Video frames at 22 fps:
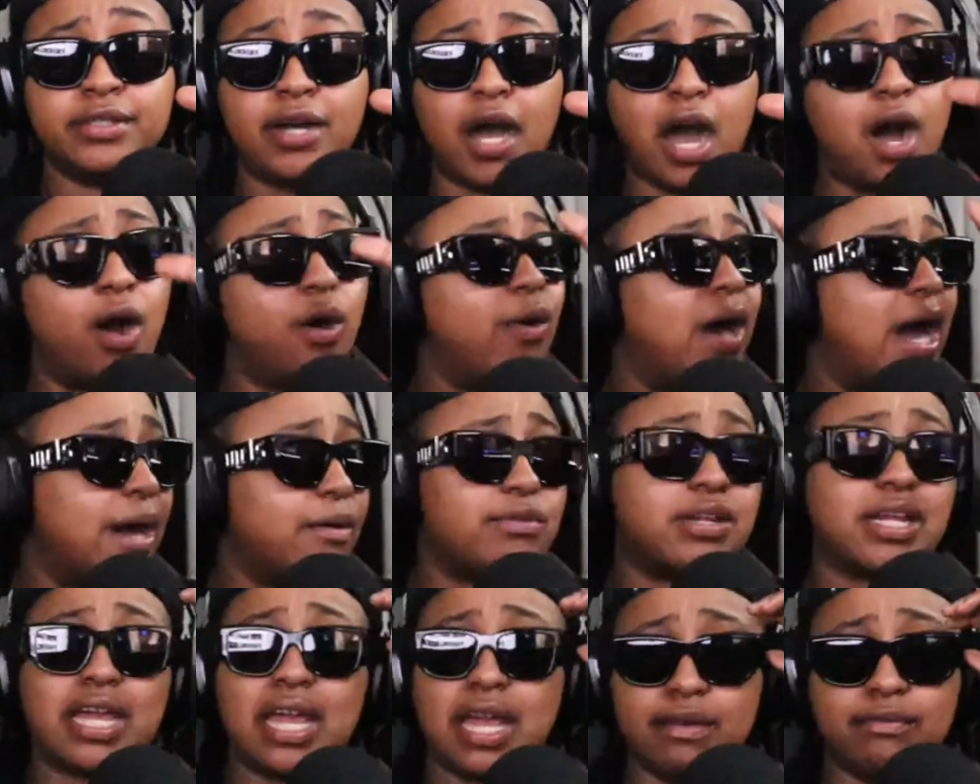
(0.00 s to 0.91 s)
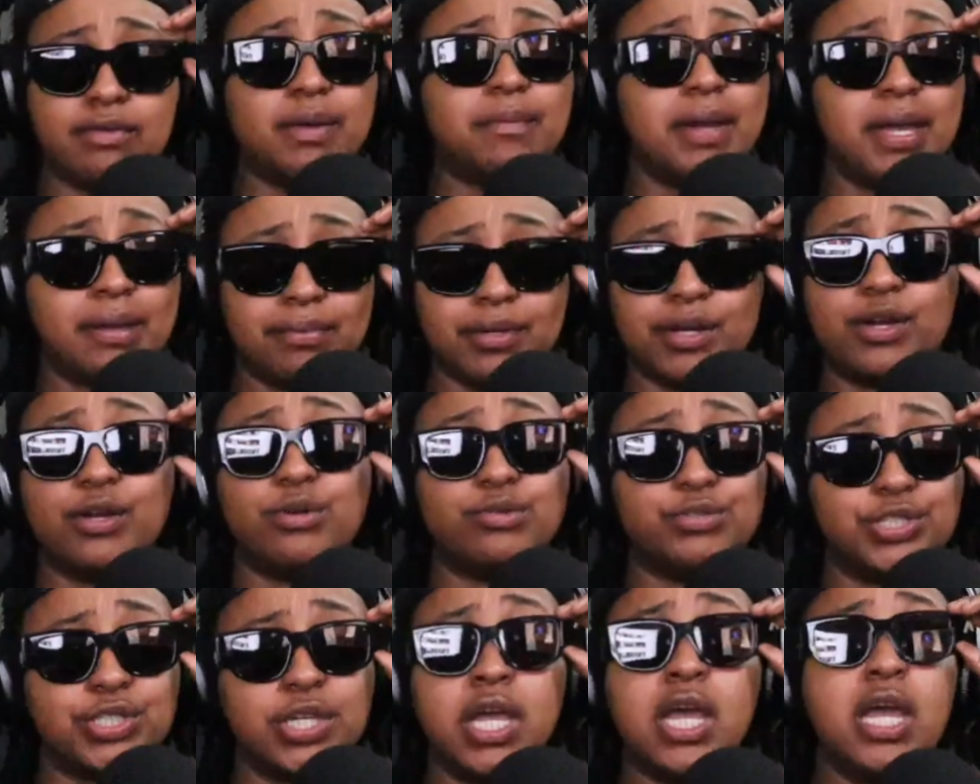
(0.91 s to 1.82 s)
Oh, I would have gave little baby the
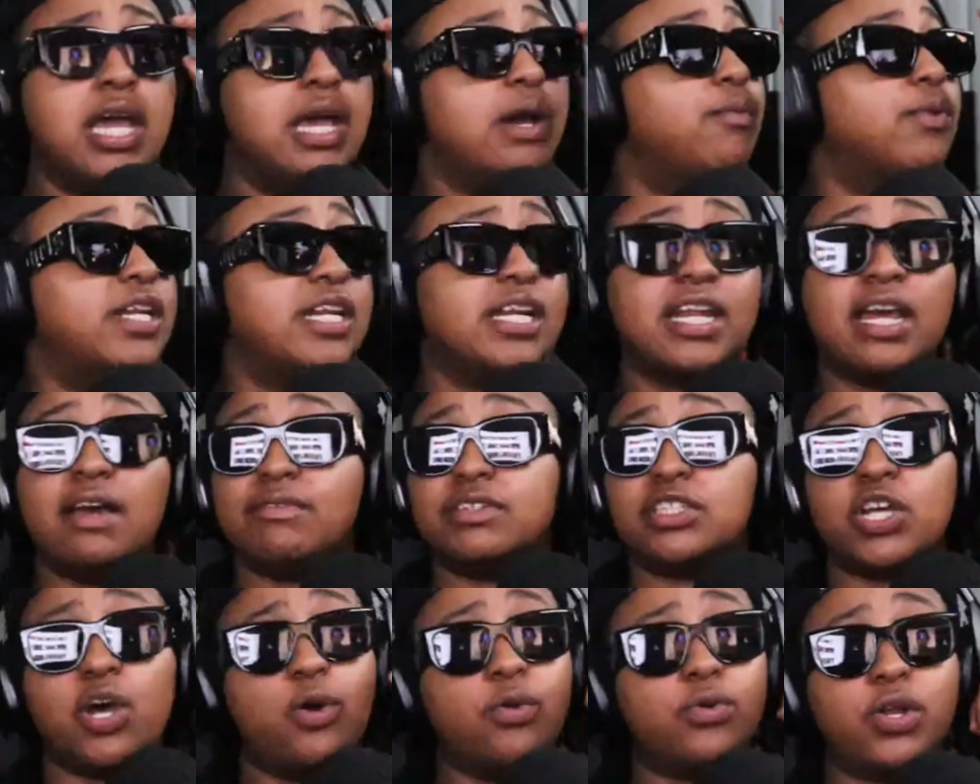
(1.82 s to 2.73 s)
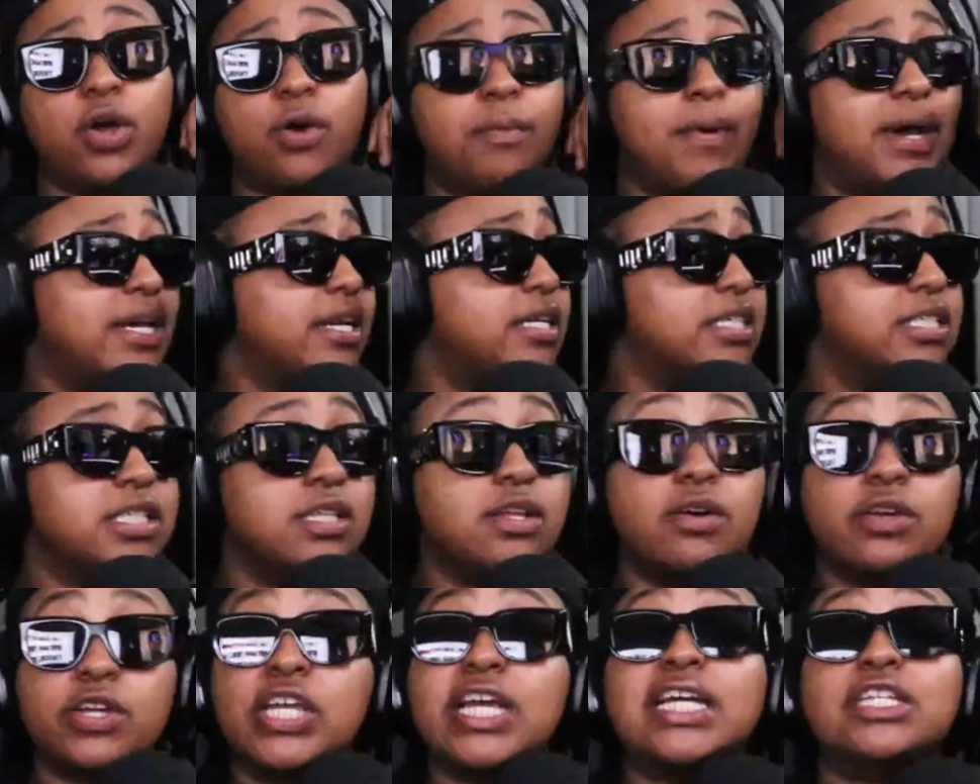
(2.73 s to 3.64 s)
coochie and wouldn't have never told nobody. Cause
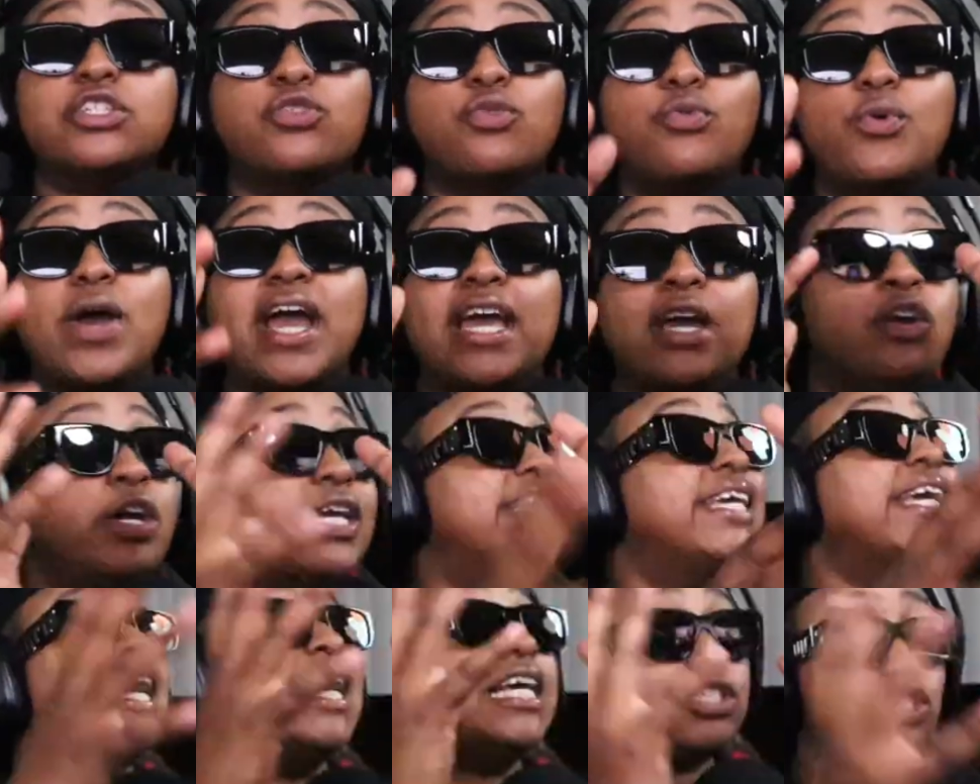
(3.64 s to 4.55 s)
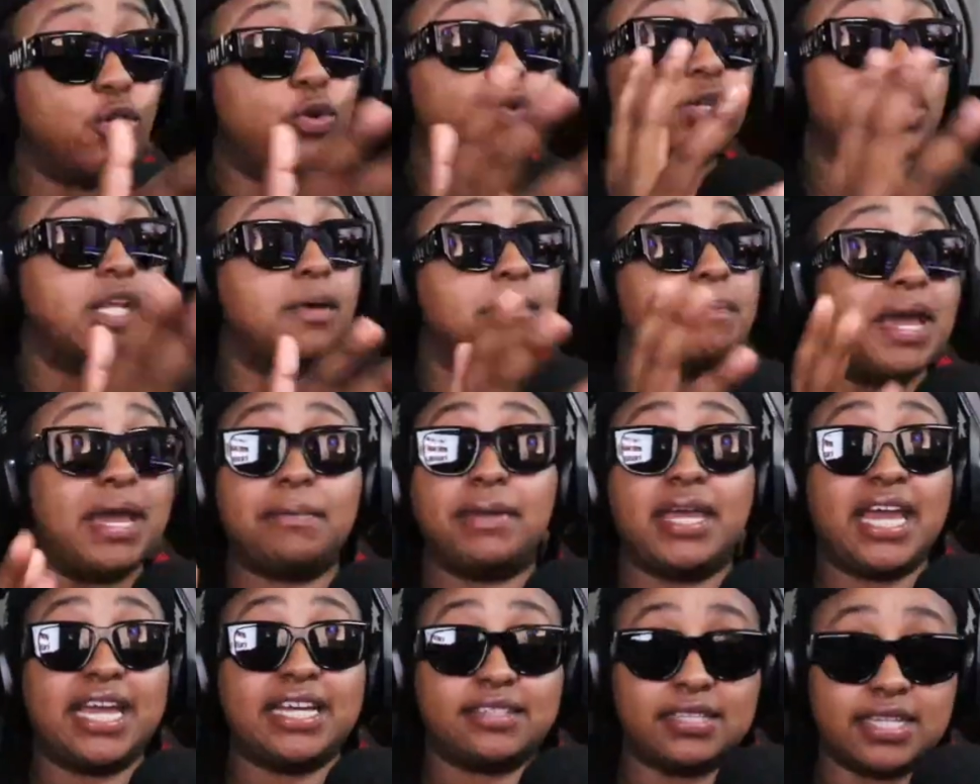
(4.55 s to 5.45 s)
look, guess who? Guess who? Little baby
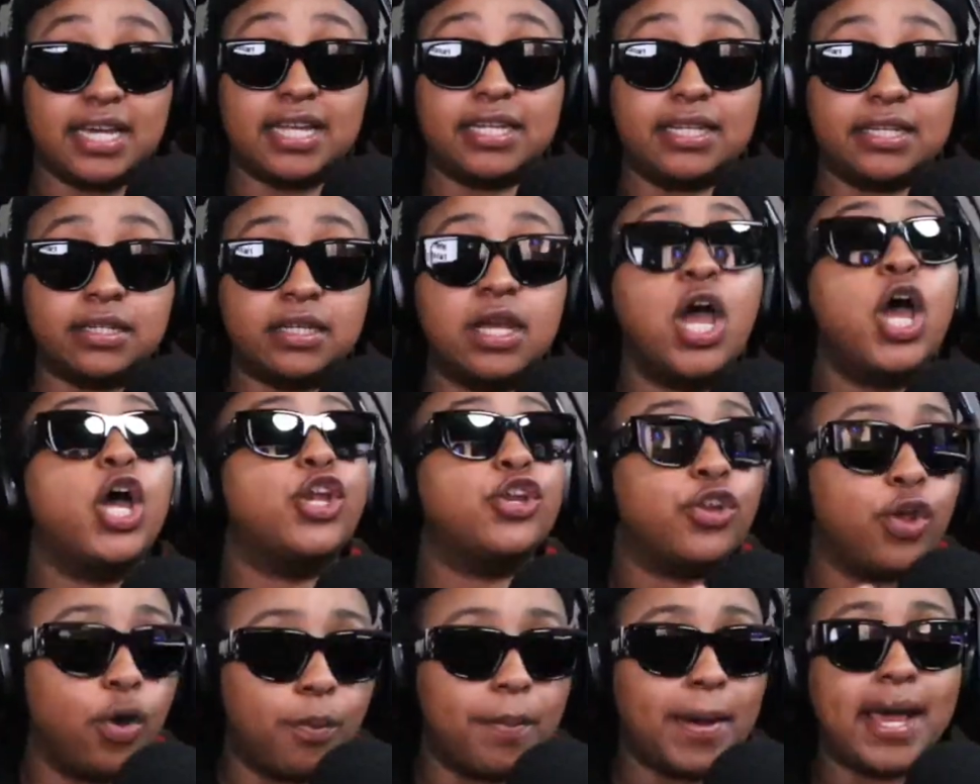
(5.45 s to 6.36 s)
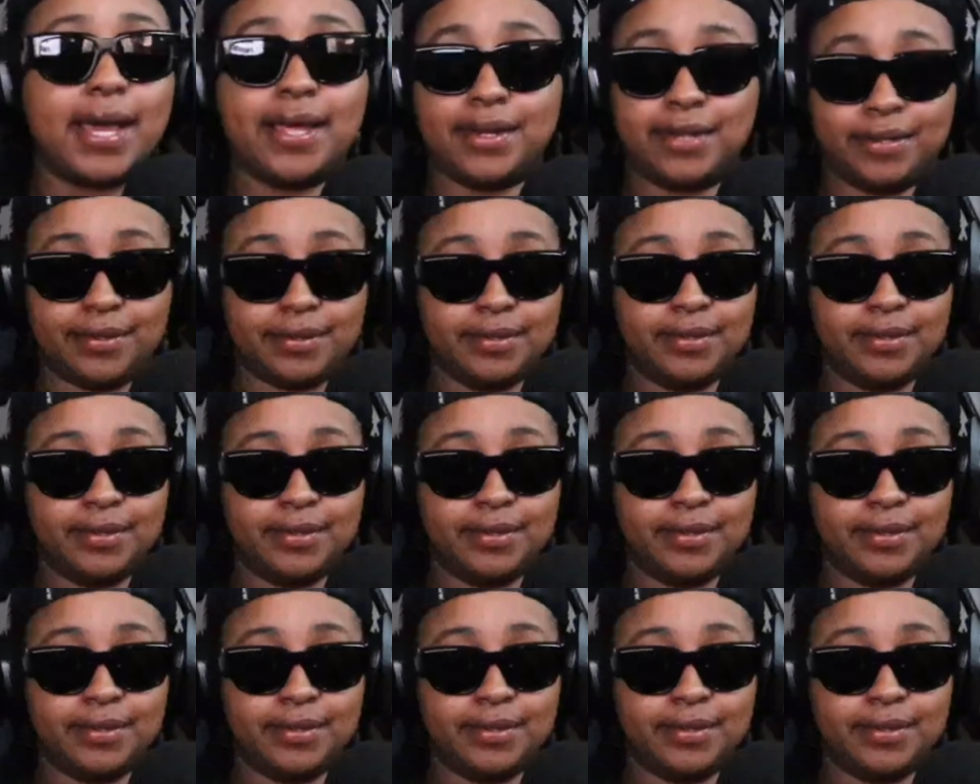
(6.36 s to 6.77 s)
ain't telling nobody.